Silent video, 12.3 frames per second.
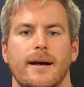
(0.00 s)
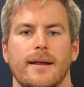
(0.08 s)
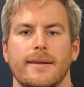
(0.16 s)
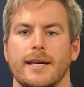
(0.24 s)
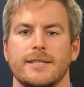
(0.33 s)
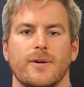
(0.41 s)

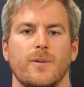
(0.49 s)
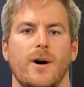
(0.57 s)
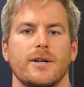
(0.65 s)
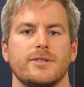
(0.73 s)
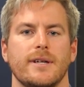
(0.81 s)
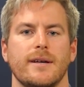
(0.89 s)
Thanks for
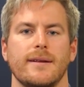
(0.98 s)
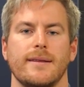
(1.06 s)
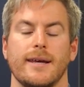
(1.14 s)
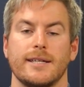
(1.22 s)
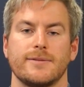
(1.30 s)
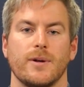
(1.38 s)
watching,
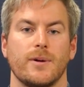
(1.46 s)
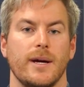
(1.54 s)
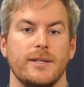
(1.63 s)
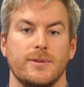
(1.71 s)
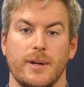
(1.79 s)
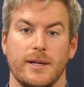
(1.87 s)
thanks for a
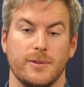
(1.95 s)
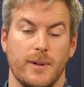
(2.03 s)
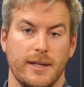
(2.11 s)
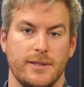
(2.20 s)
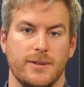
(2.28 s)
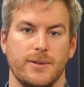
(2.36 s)
great
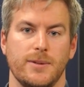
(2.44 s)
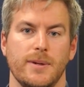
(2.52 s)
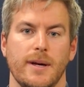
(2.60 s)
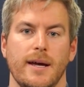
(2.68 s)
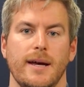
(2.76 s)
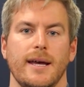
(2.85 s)
2022,
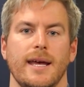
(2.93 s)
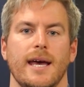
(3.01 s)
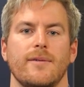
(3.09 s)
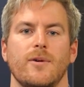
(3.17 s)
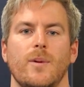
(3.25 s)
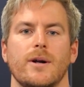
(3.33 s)

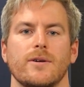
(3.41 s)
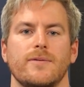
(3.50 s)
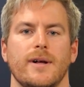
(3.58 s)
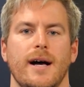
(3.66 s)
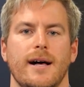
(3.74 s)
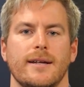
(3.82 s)
have a
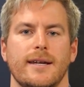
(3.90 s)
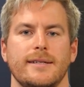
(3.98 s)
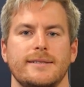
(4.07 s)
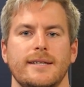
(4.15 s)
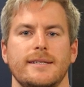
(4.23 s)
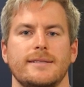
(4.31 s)
wonderful holiday
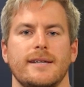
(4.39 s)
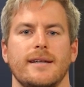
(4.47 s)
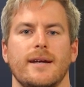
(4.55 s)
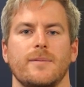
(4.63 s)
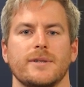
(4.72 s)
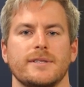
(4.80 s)

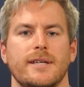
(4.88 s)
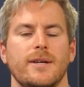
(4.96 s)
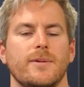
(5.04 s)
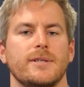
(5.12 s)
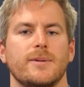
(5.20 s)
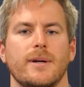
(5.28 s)
season, and we'll see
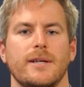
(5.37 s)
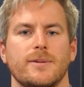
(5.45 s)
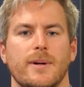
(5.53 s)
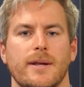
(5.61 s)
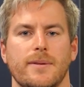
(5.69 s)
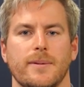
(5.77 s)
you in
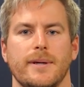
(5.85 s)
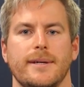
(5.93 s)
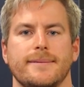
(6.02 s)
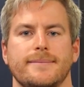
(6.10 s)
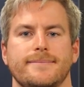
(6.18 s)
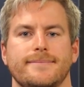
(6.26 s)

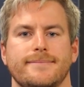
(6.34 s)
2023.